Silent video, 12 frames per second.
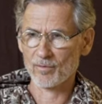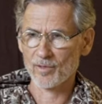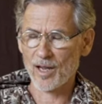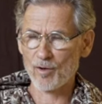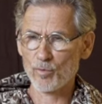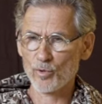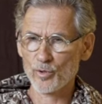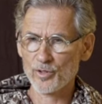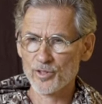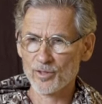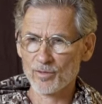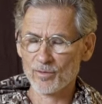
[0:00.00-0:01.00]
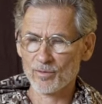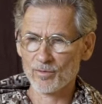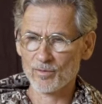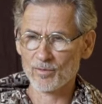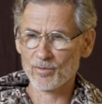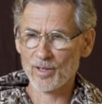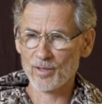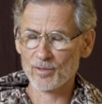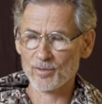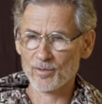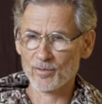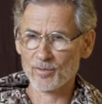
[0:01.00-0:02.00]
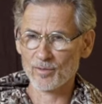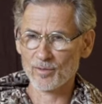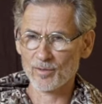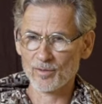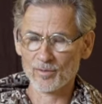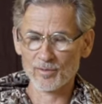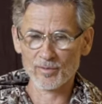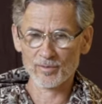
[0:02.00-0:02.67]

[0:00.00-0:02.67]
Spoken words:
cowboys and, right, and